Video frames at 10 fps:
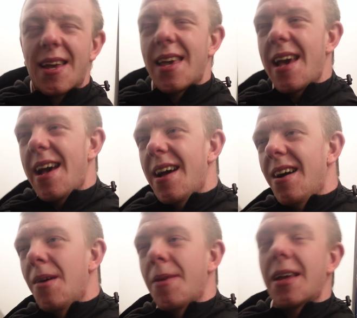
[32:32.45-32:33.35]
yeah,
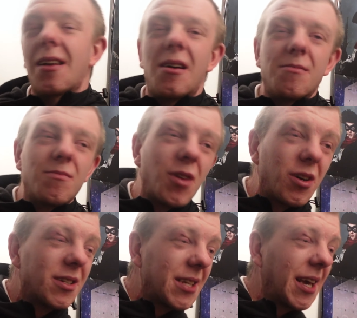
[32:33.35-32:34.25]
I mean,
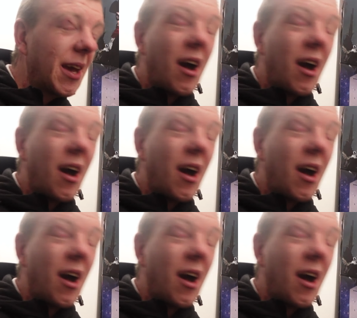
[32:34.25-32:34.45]
honestly,